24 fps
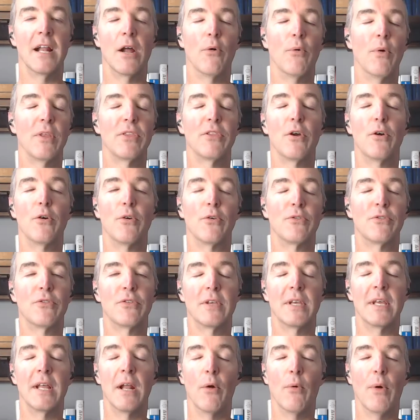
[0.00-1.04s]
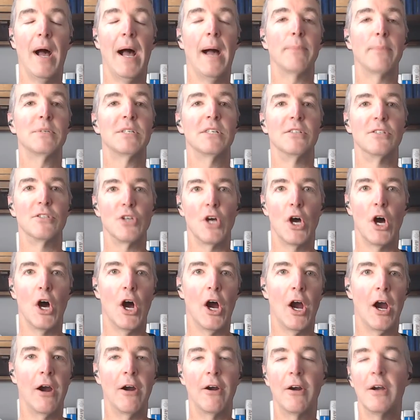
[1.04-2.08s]
what those options
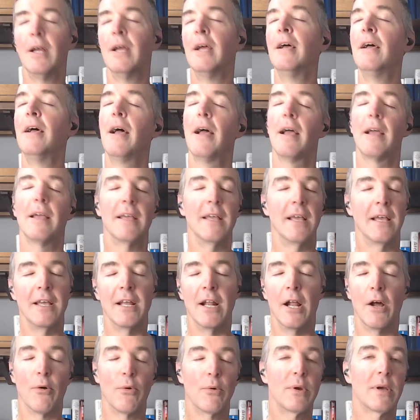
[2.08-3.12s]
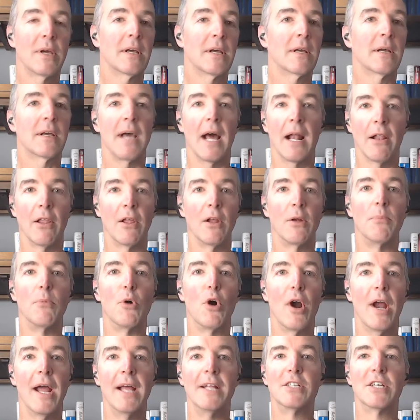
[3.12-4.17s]
are, you know got a little
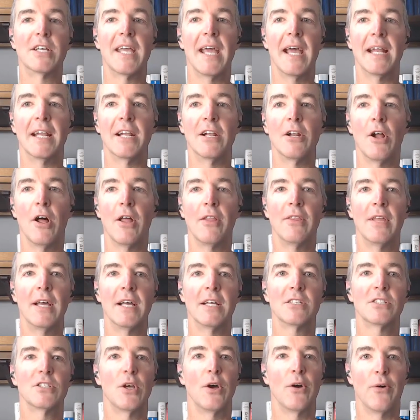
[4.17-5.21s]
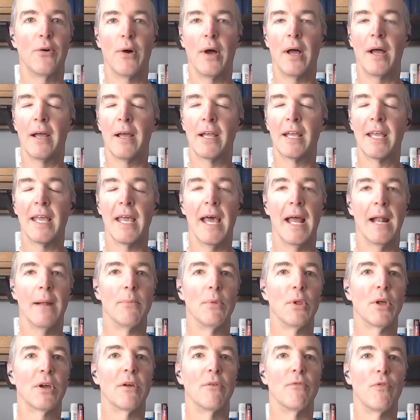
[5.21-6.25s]
more educated on this. So again,
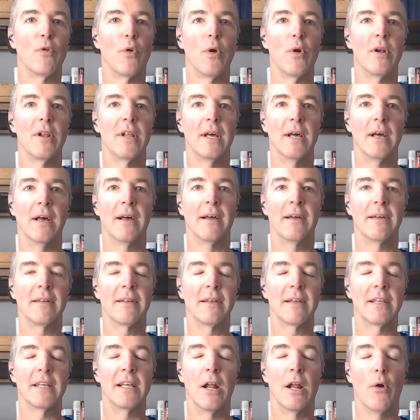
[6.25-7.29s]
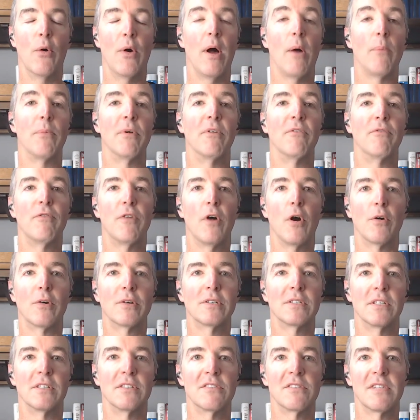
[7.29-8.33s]
I'm looking forward to helping
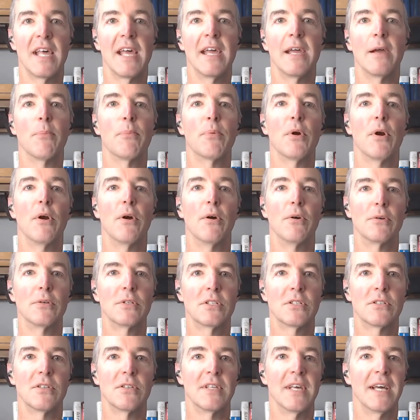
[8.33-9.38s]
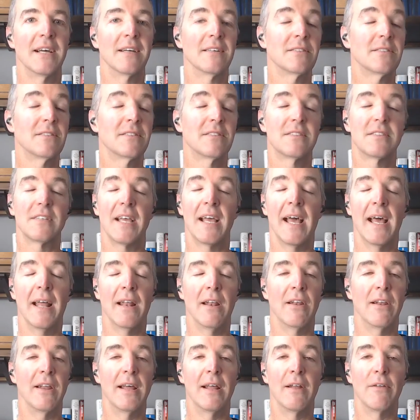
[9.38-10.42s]
folks as they approach this
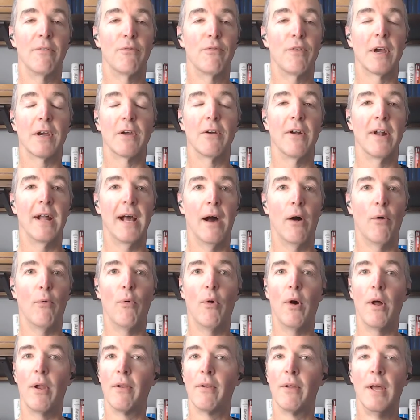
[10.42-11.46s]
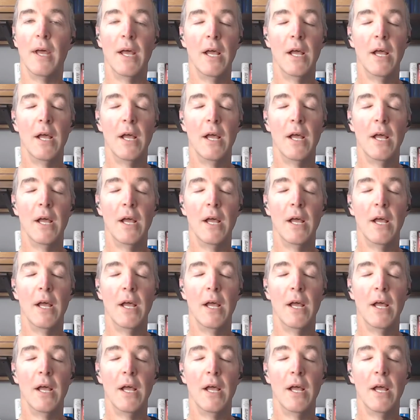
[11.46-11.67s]
and figuring out what